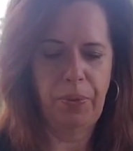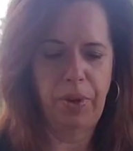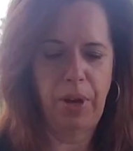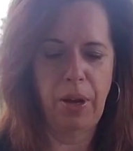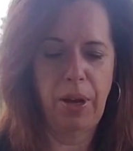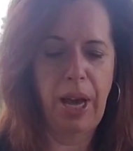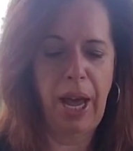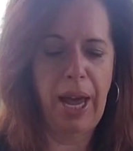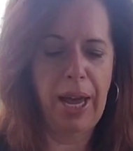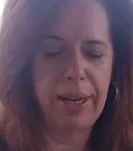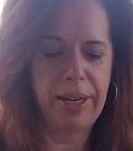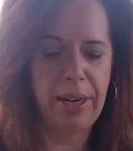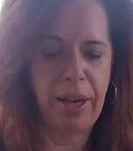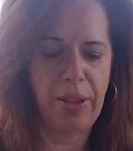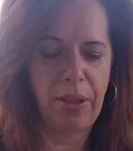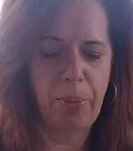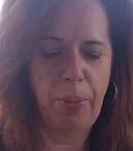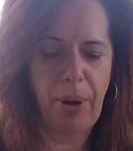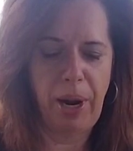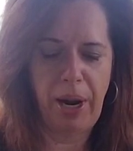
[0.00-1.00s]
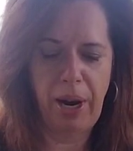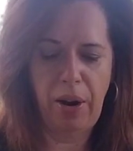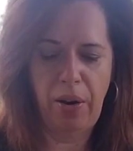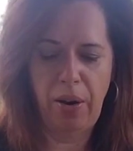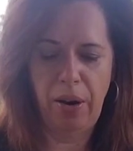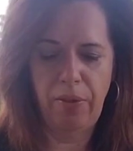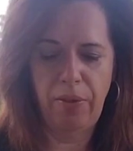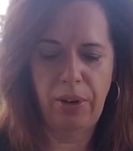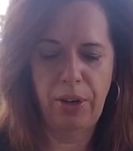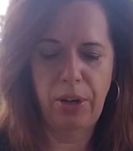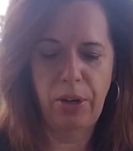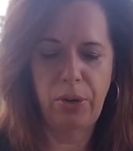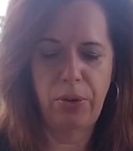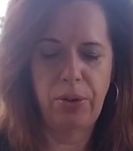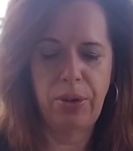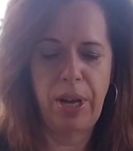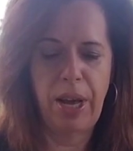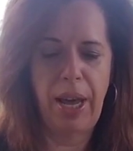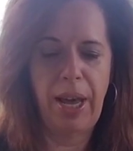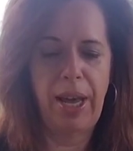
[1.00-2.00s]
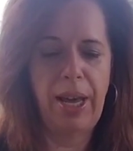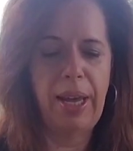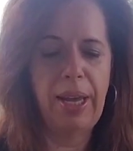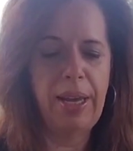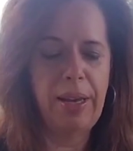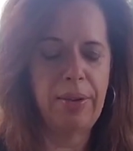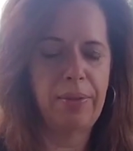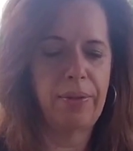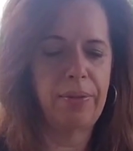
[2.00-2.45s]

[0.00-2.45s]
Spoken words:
Okay, another pair of a New Day.